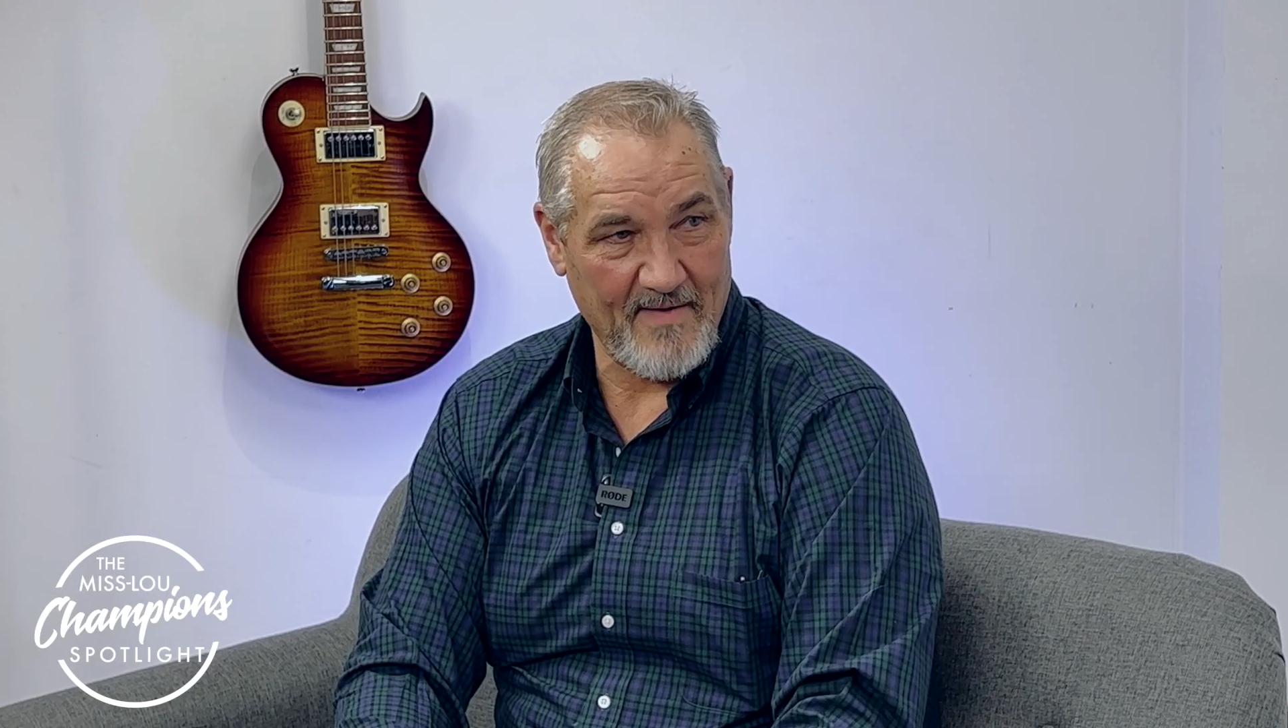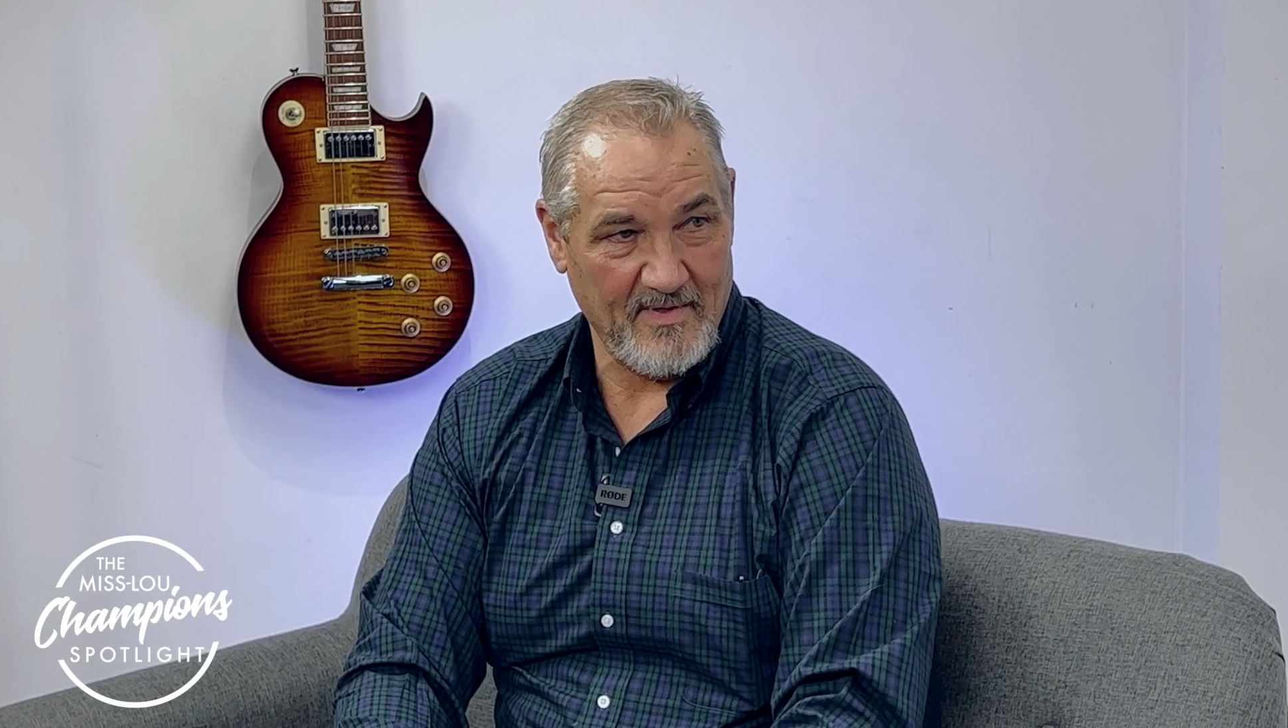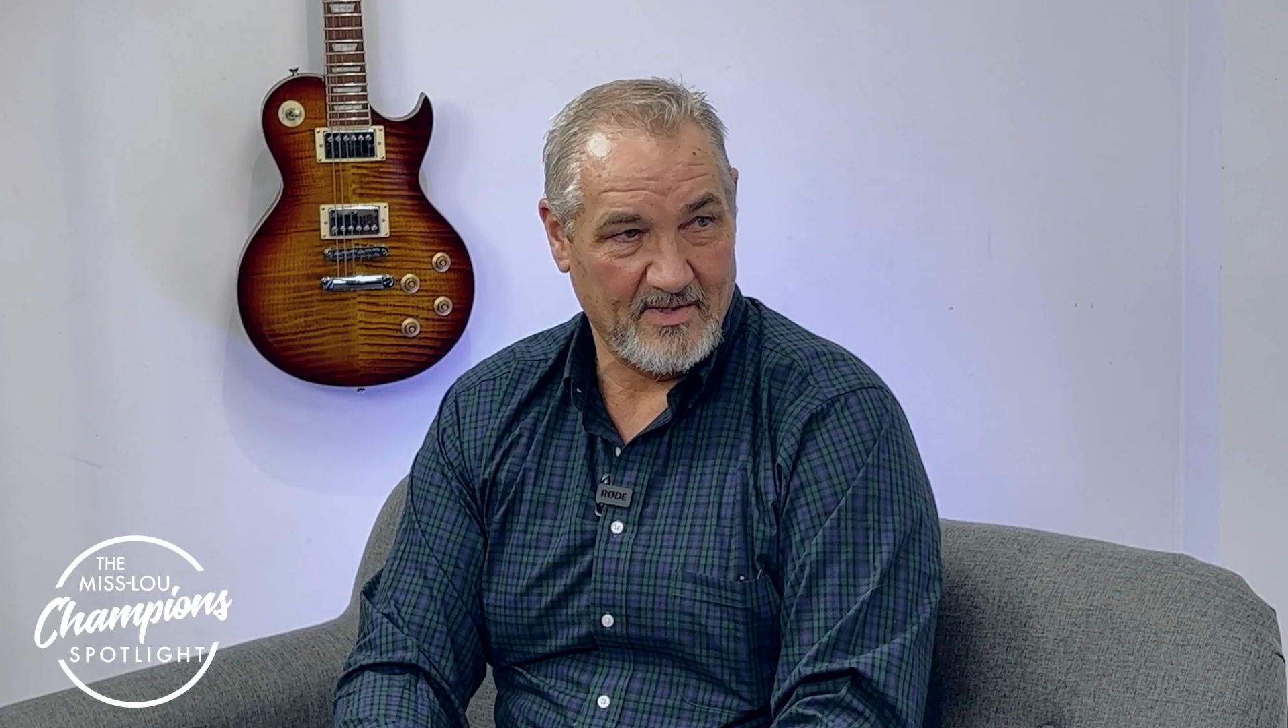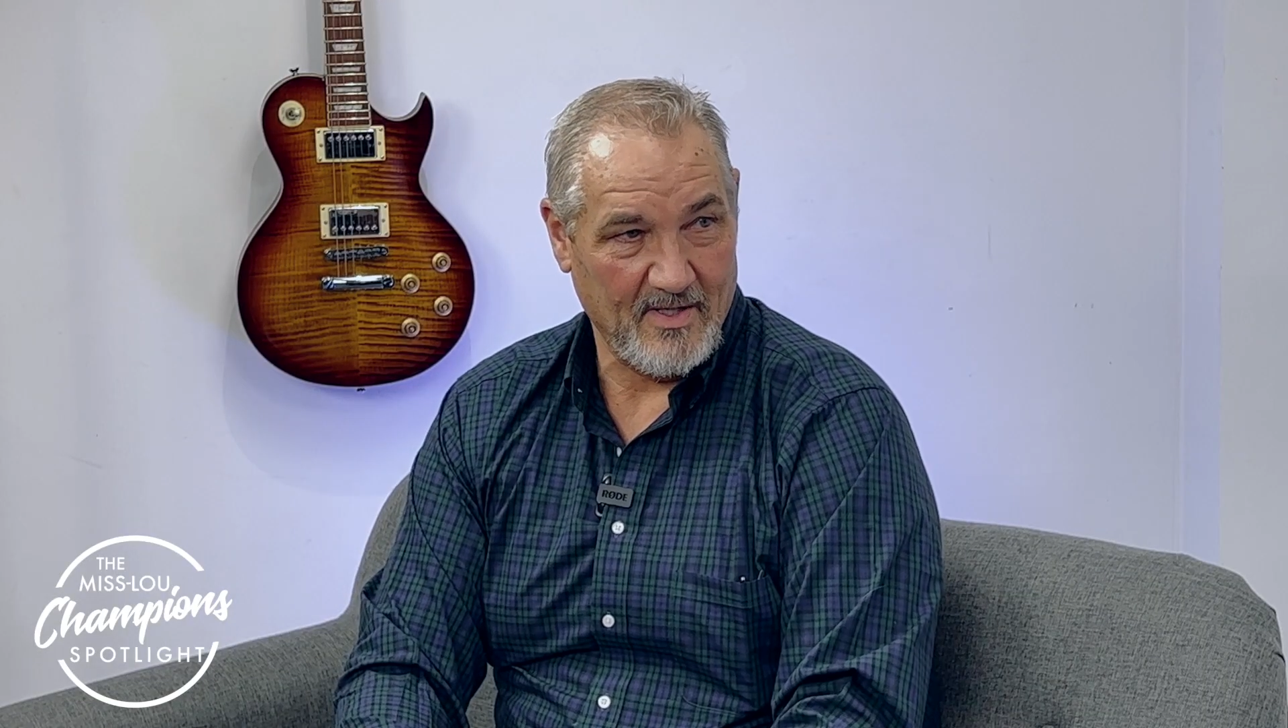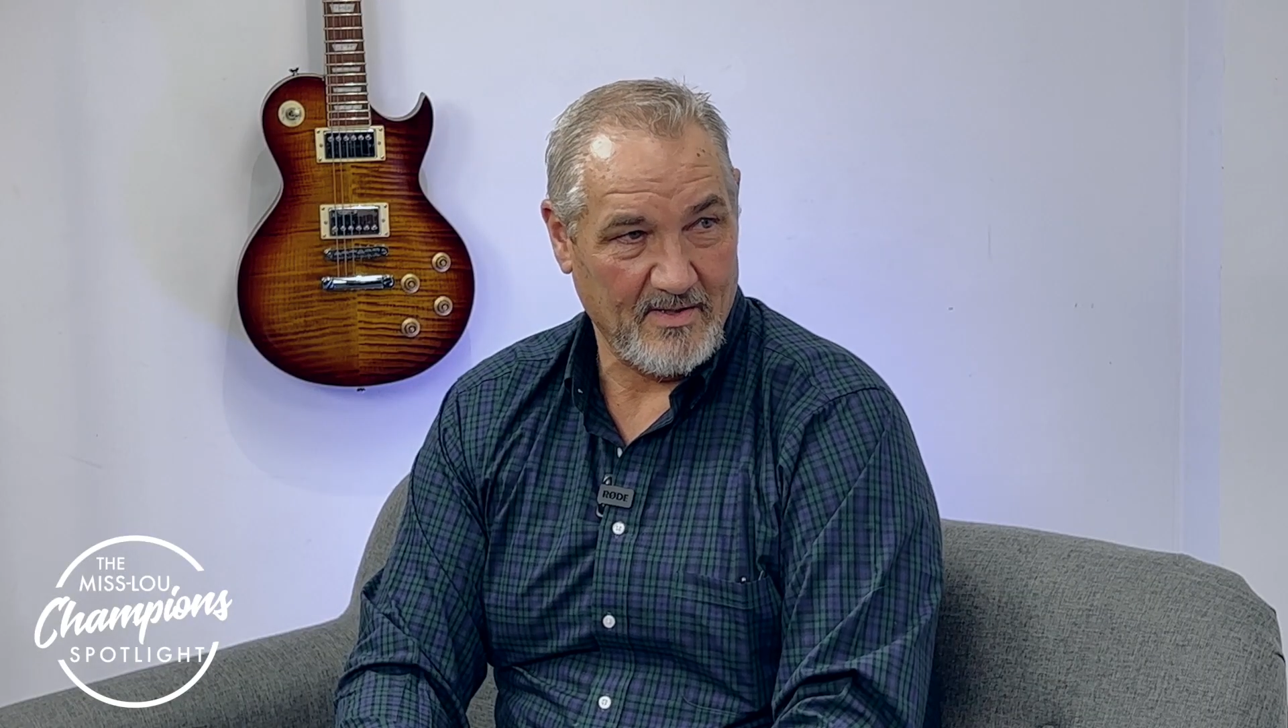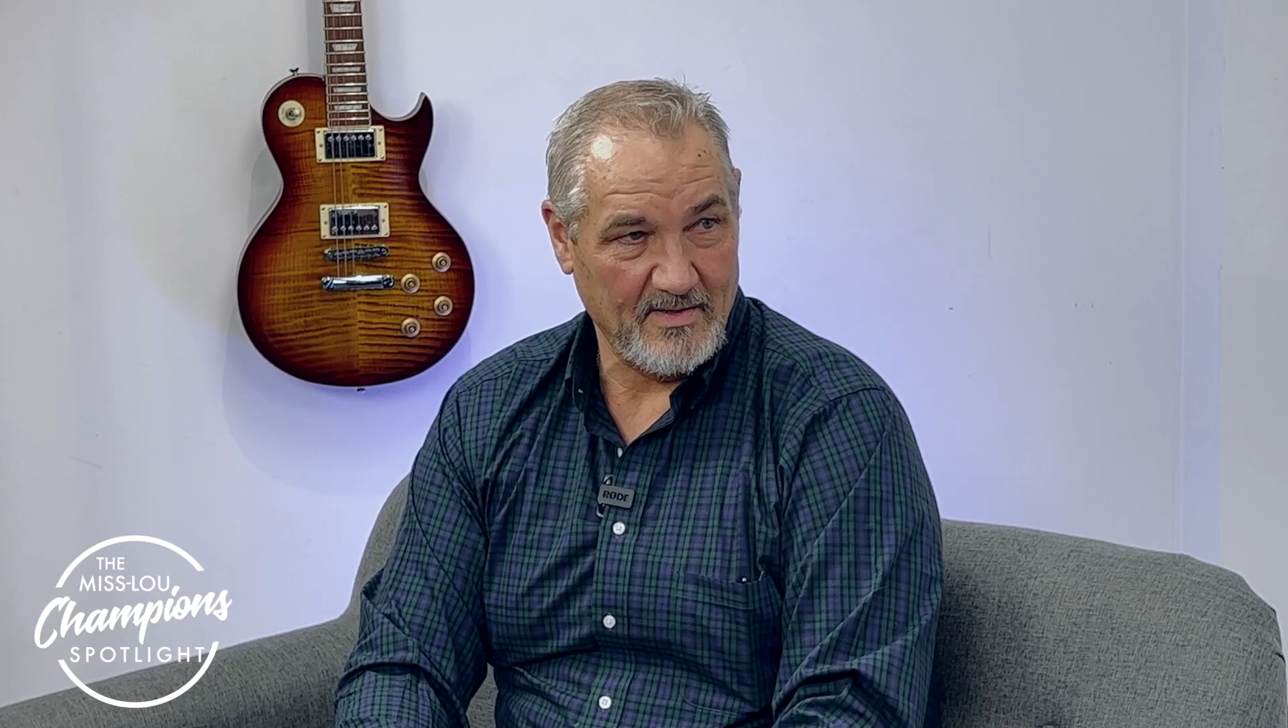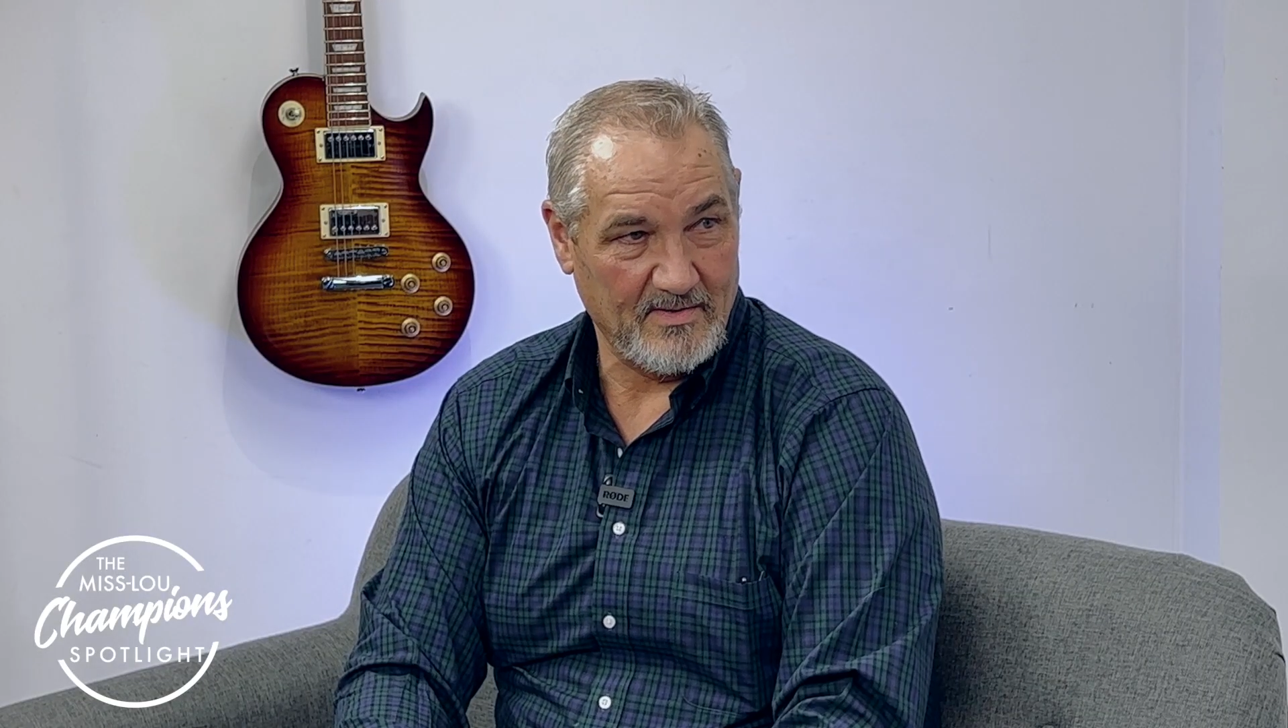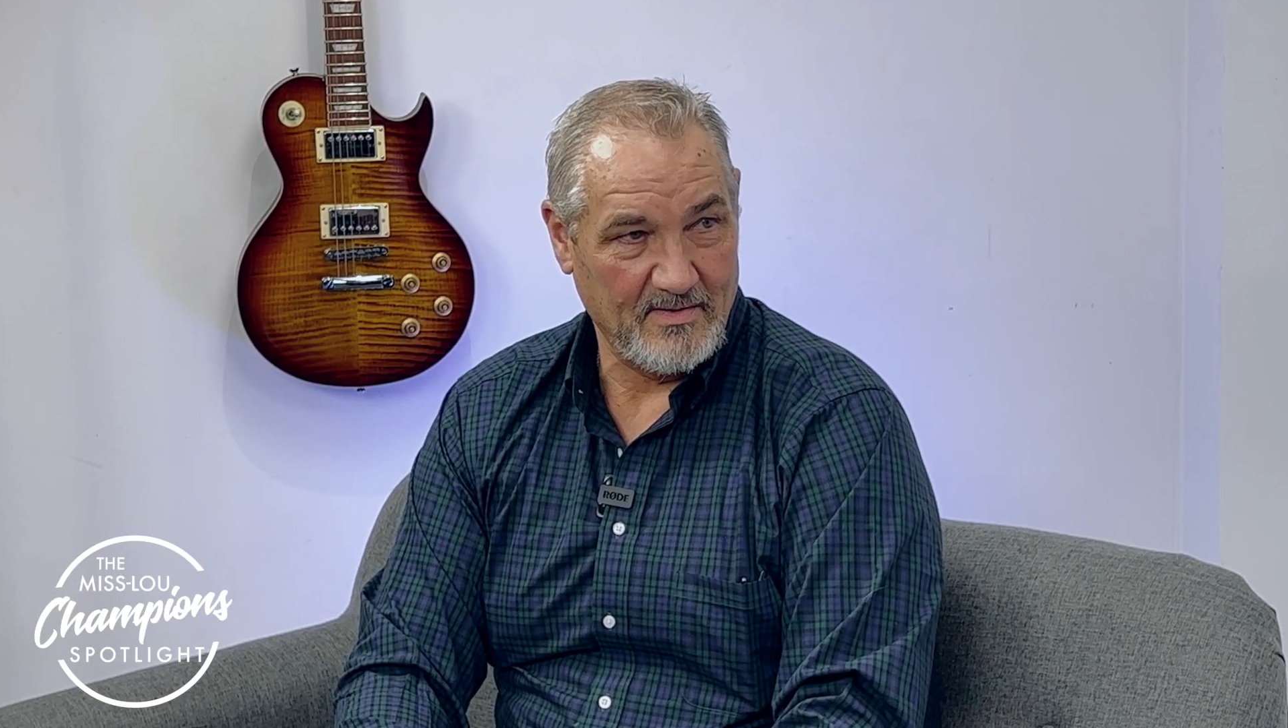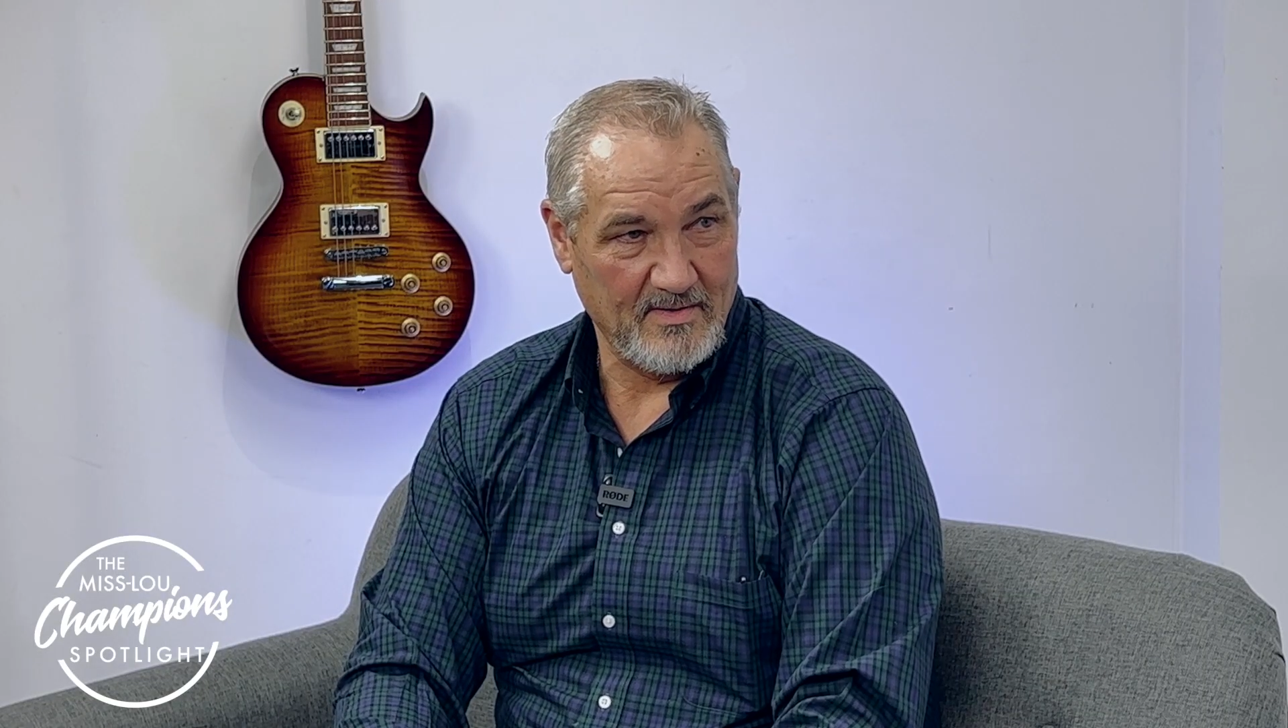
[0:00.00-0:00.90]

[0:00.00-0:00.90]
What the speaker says: any turkeys,